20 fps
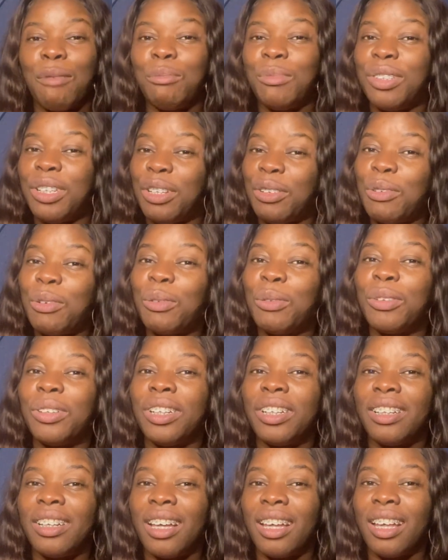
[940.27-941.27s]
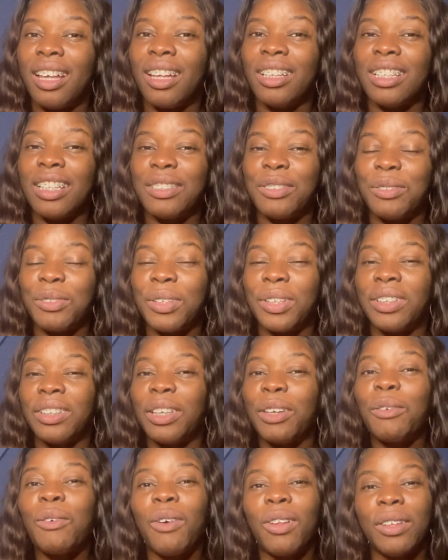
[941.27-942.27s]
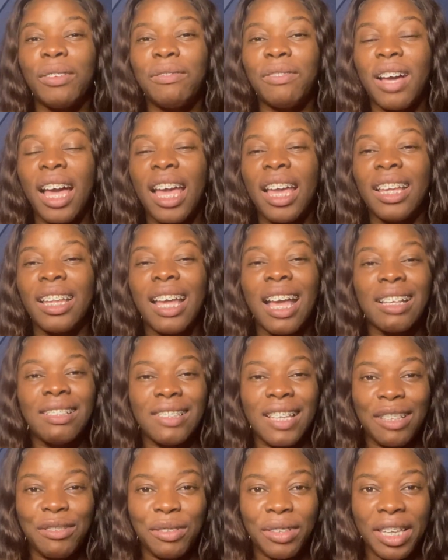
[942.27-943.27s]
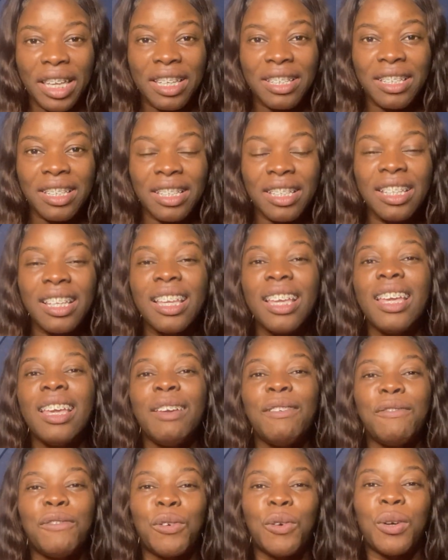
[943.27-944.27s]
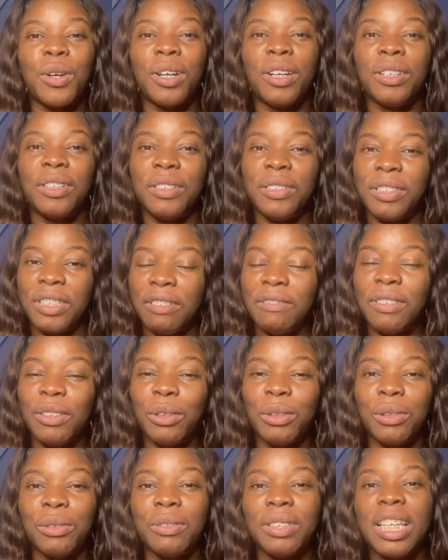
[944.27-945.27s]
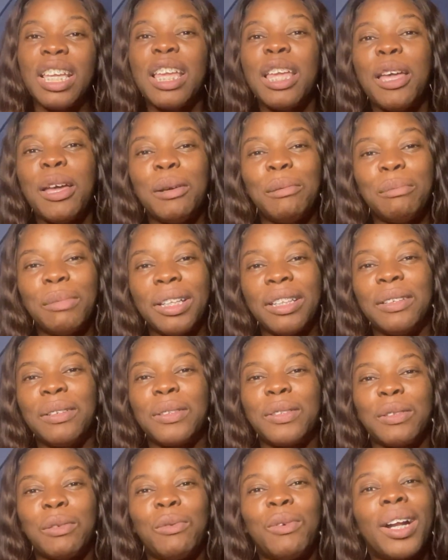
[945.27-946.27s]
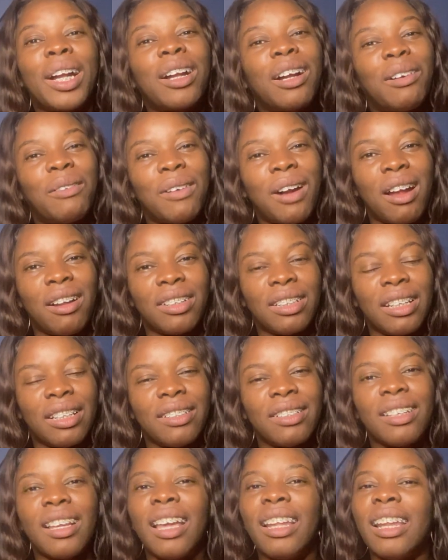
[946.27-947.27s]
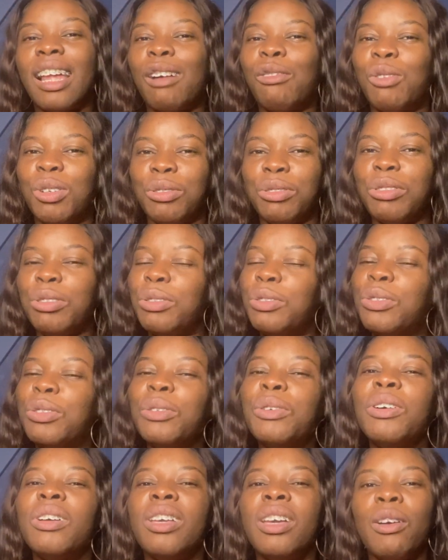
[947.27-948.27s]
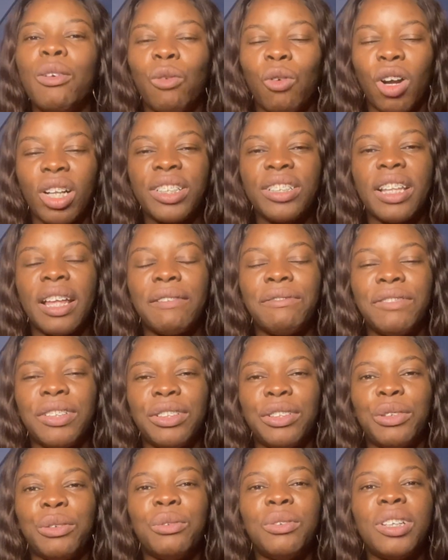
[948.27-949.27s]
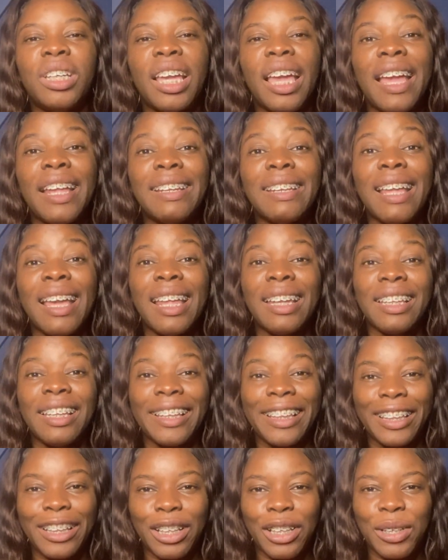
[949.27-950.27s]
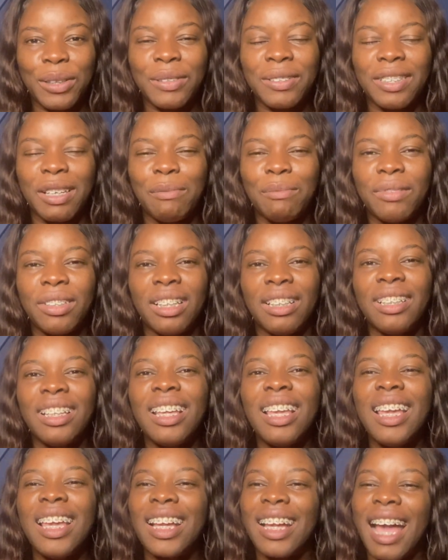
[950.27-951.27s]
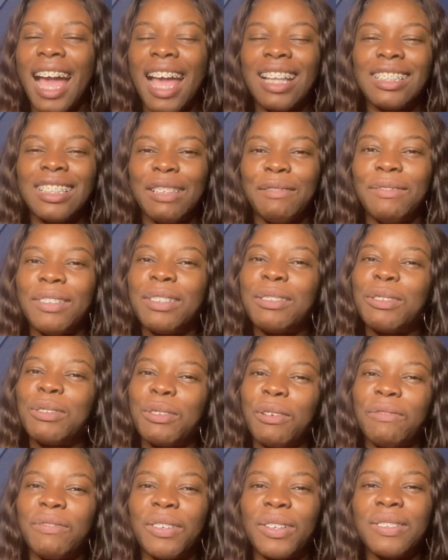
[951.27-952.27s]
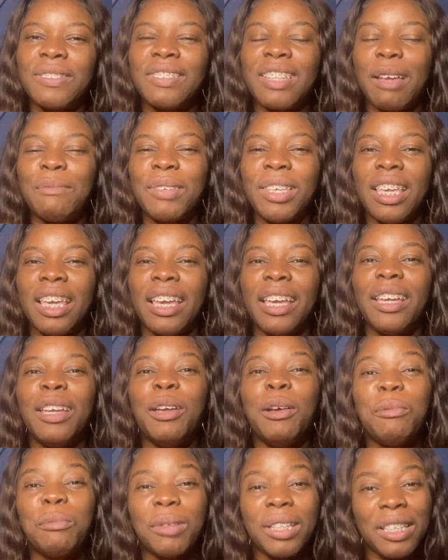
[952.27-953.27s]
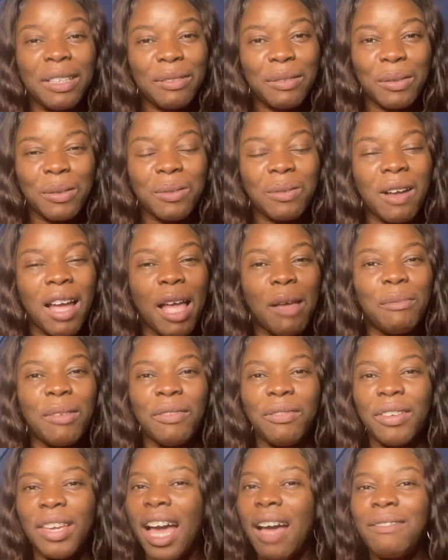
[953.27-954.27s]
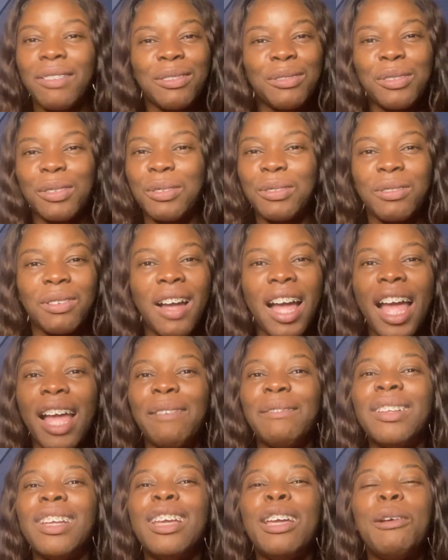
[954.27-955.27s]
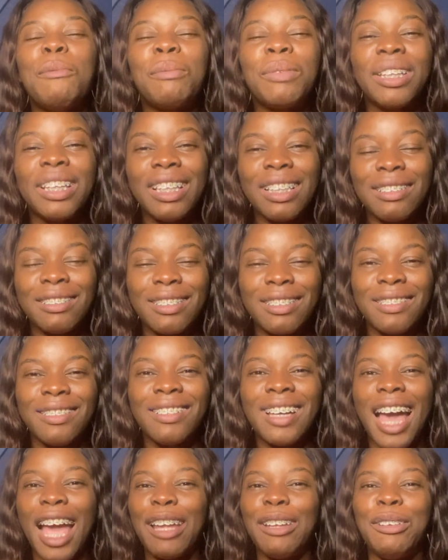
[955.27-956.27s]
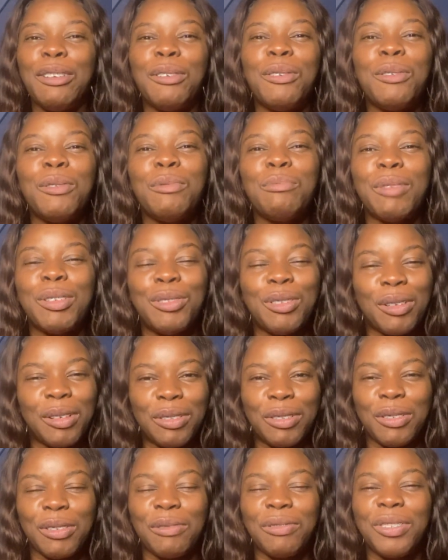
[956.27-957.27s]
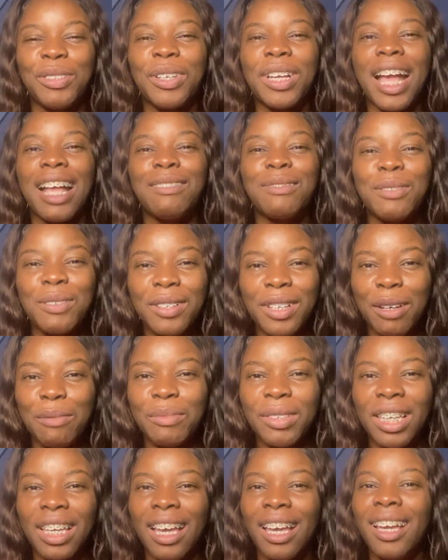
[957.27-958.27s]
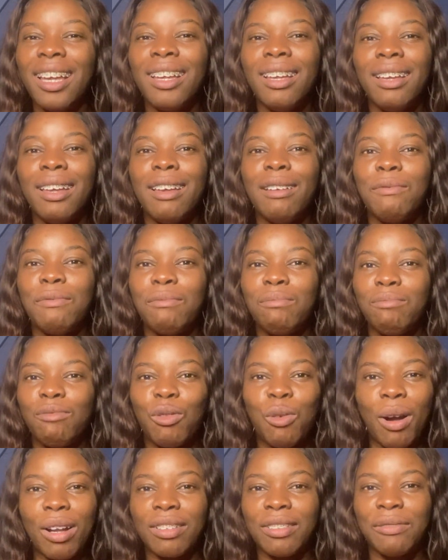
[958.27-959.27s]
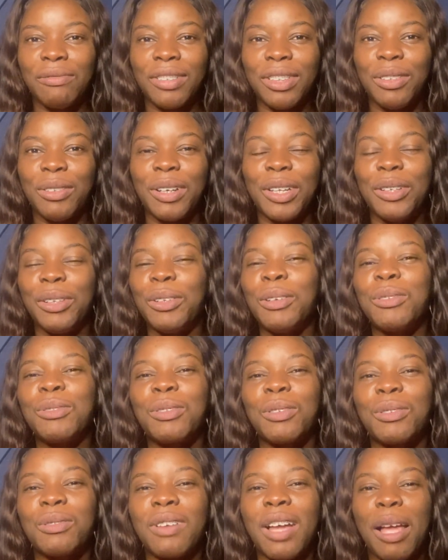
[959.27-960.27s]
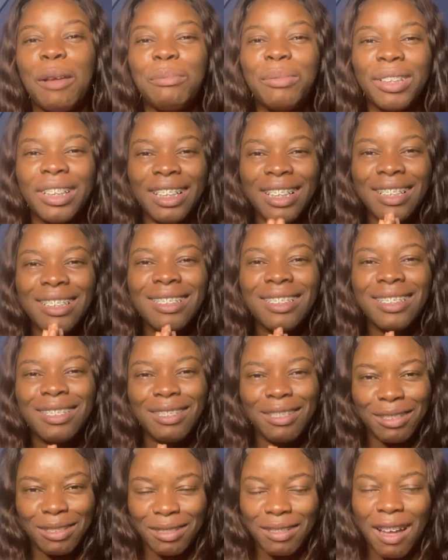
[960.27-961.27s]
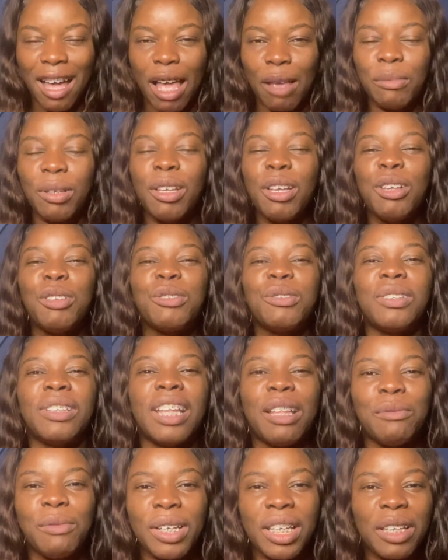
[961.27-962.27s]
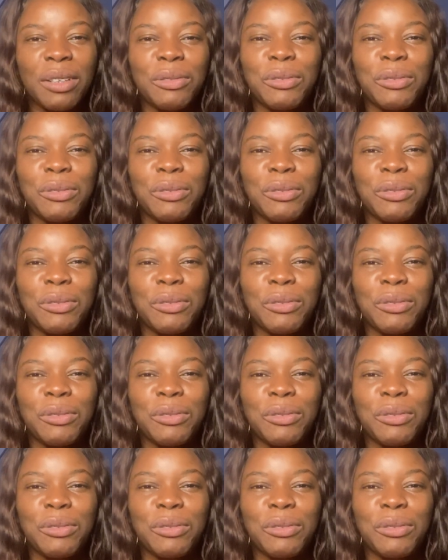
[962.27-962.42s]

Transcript: They don't necessarily qualify as education for the DV lottery, but there's a work around it, and I want you to watch that video and then learn something. Guys, if this is your first time here, please subscribe. If you haven't subscribed, please do. I know majority of you guys who come here watch the video and you don't subscribe. Please subscribe so that we can